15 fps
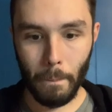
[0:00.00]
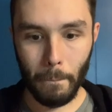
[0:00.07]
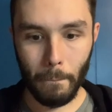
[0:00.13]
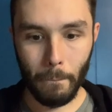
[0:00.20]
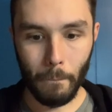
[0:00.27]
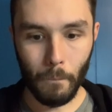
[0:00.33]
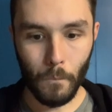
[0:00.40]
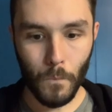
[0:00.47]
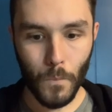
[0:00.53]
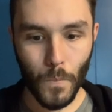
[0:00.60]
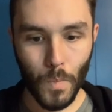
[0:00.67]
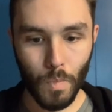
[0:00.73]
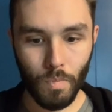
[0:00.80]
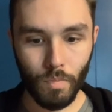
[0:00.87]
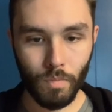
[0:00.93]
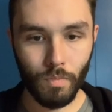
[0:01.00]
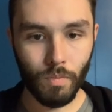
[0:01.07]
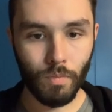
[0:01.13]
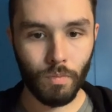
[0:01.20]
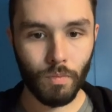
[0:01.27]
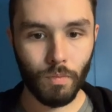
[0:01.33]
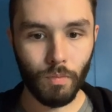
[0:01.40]

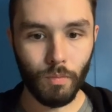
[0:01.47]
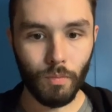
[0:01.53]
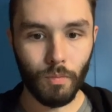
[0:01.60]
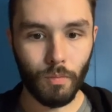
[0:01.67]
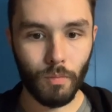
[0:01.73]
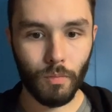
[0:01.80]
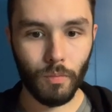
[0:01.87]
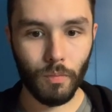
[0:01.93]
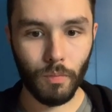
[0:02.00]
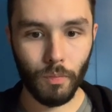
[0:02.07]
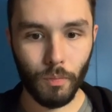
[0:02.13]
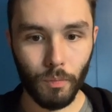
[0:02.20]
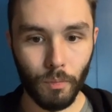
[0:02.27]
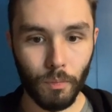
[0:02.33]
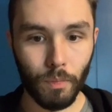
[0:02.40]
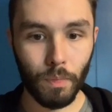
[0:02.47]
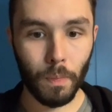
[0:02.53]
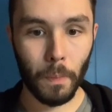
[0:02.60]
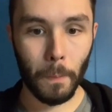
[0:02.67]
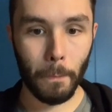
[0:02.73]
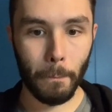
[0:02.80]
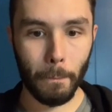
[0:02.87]

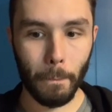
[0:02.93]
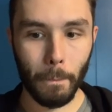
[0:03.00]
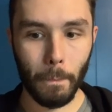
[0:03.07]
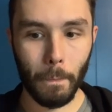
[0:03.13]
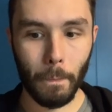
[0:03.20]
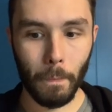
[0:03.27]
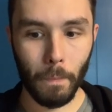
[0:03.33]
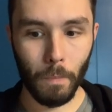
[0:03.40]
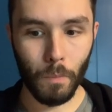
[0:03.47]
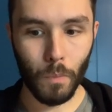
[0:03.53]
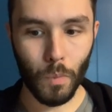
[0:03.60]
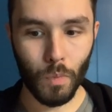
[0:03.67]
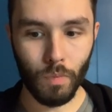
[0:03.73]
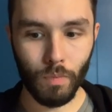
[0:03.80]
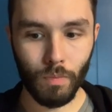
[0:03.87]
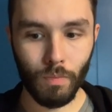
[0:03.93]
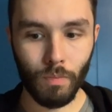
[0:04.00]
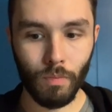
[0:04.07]
This person isn't speaking.